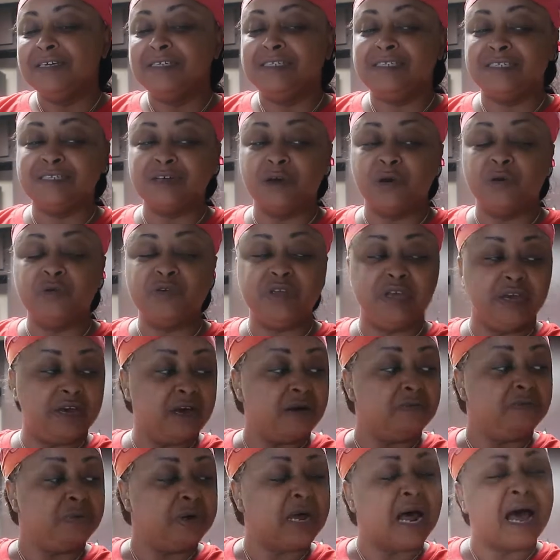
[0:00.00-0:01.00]
so
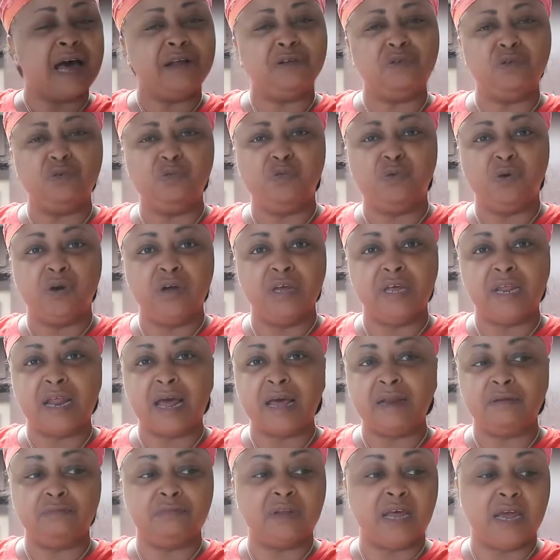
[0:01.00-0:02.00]
yeah but i don't want
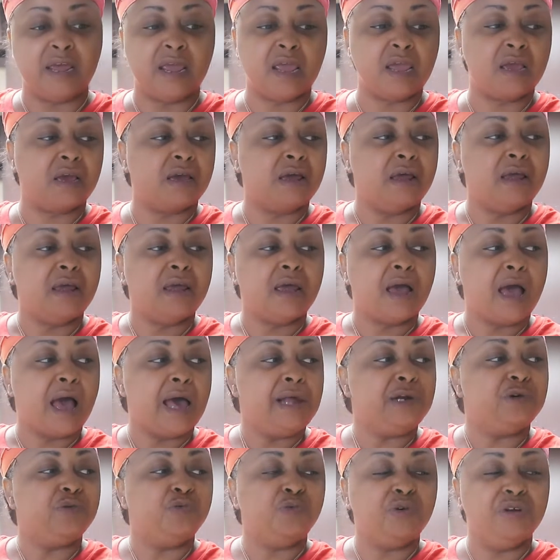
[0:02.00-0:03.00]
i like
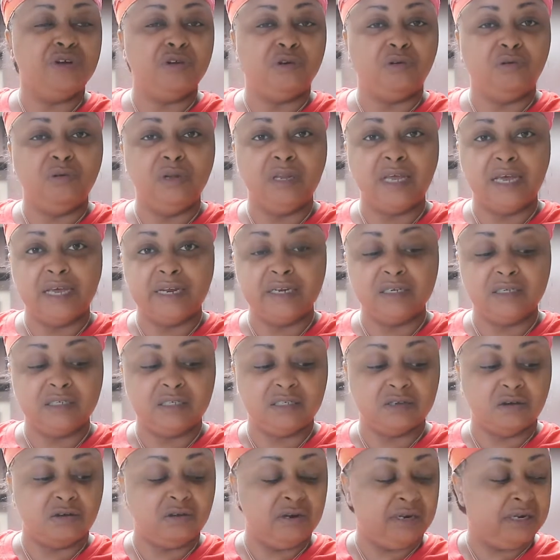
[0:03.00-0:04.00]
i don't want no
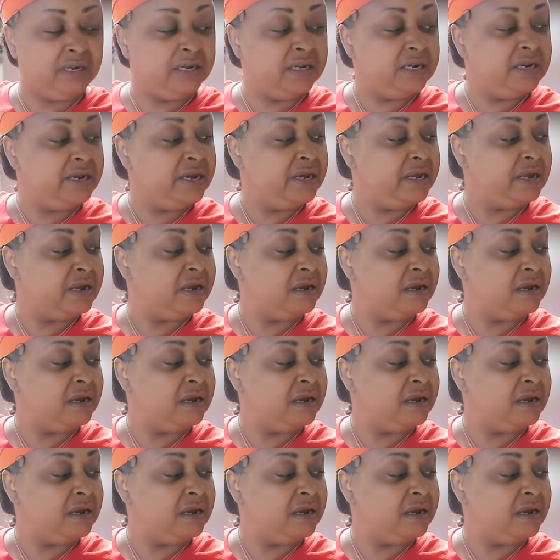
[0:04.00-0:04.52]
lettuce on it